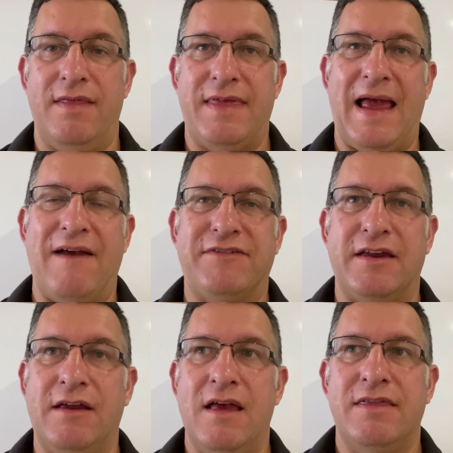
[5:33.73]
They're
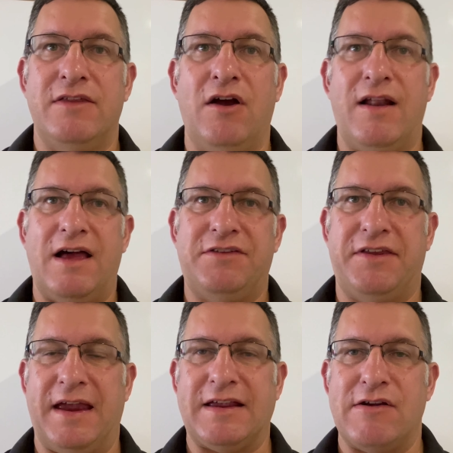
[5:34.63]
not allowed to
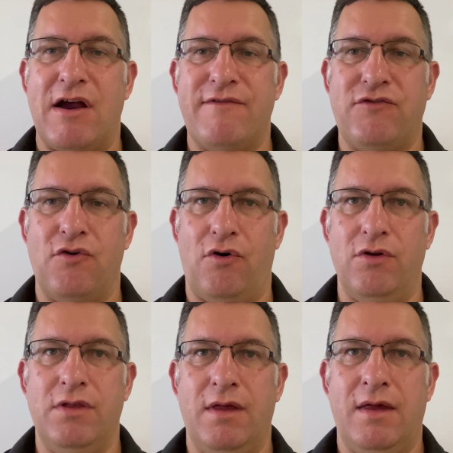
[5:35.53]
take your
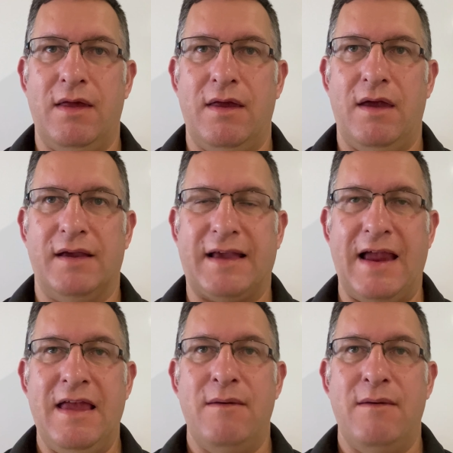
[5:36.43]
overdrawn, okay?